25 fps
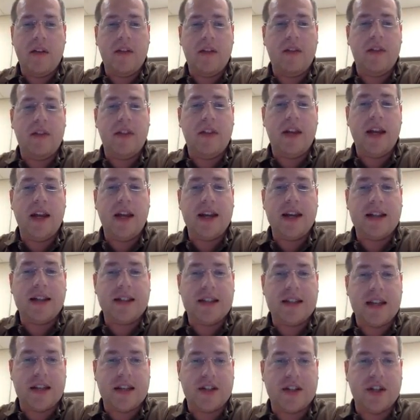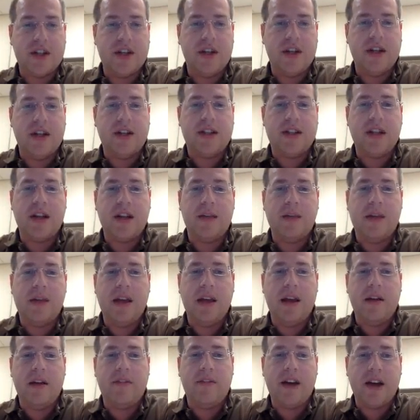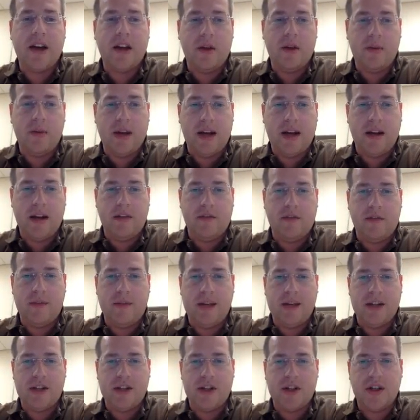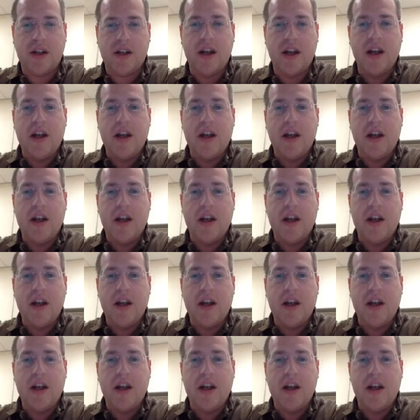The next section is going to be evaluate information.